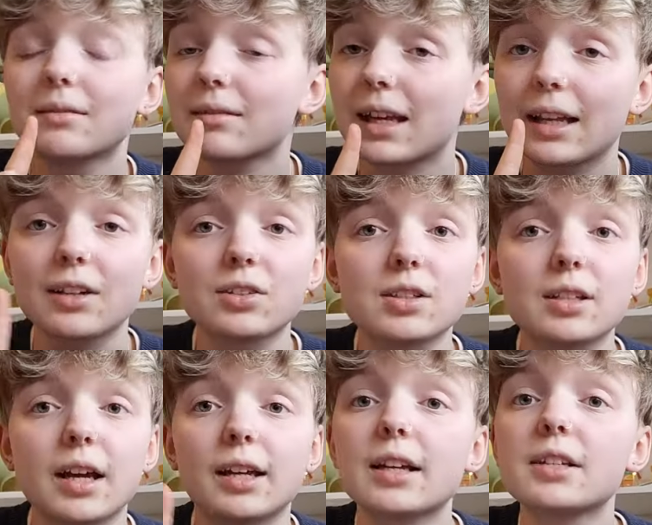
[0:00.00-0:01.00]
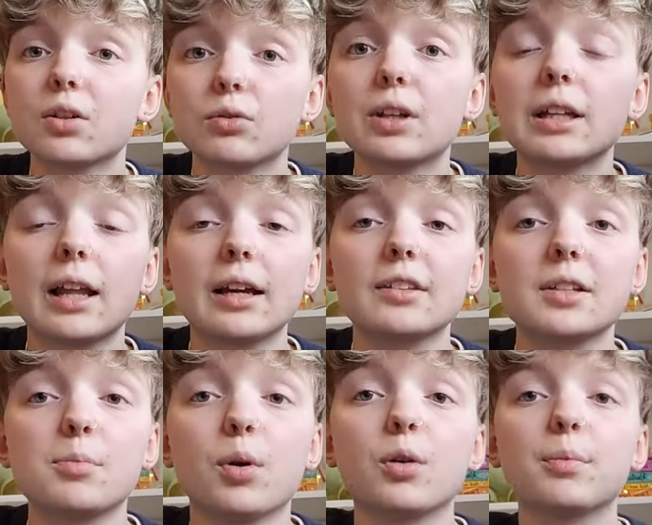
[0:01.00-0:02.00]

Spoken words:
Can I just say, and I still did like this book,